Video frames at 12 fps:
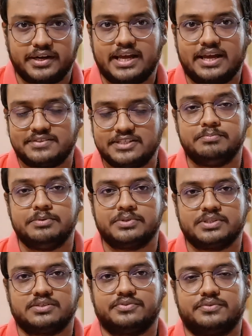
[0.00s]
I have seen people
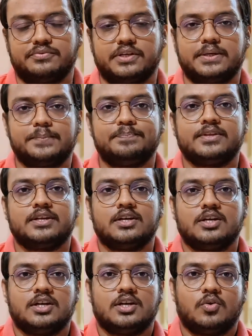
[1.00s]
suffer for it.
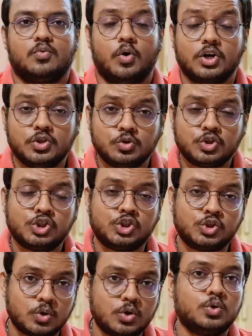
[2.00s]
What you
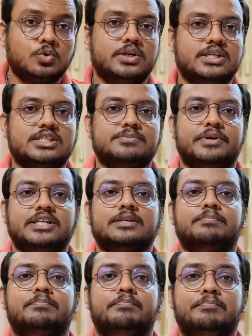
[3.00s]
should do is make
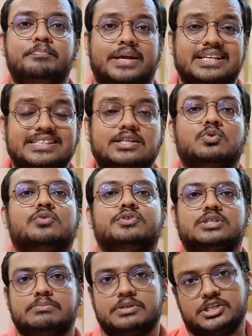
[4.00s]
the best out of your
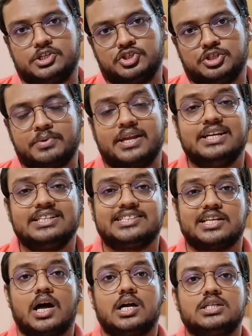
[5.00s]
summer internship, and it
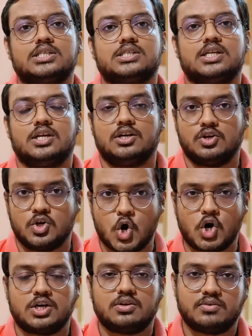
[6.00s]
starts
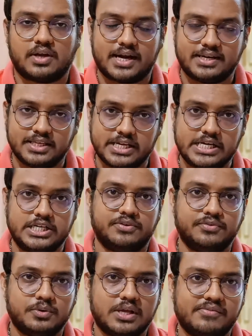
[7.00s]
not at the
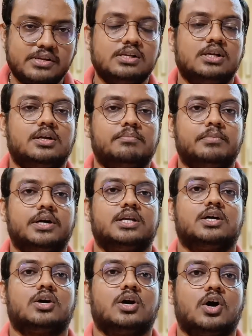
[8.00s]
interview level,
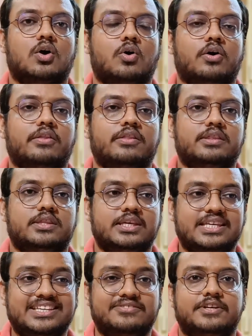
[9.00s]
but on
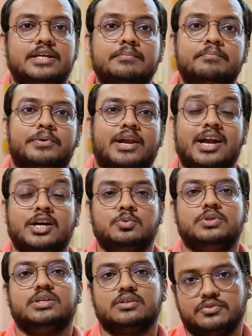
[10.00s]
the evening prior to
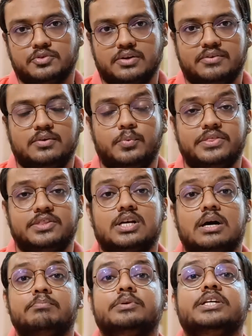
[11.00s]
the interview level, when the
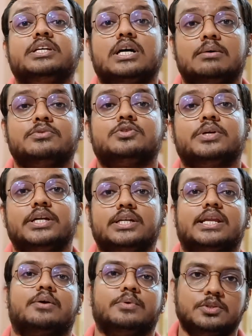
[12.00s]
company comes to
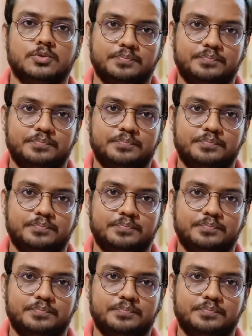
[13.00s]
interact with you.